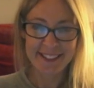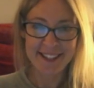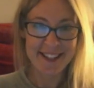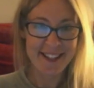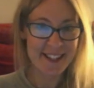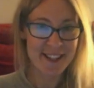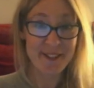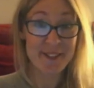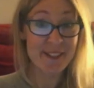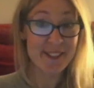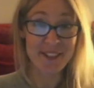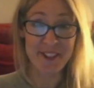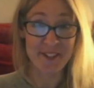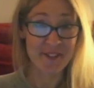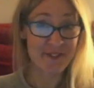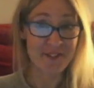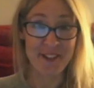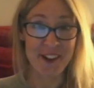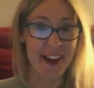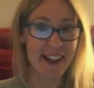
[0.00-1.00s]
She was not
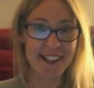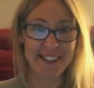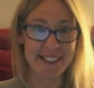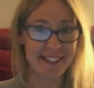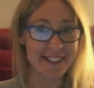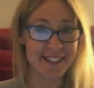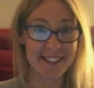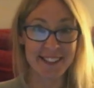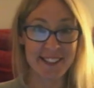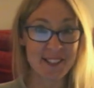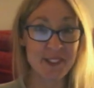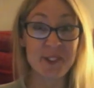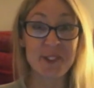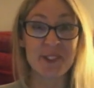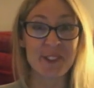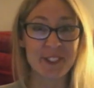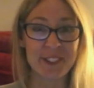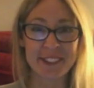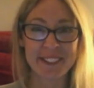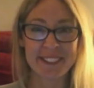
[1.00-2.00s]
frightened at
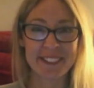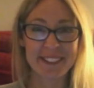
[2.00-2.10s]
all.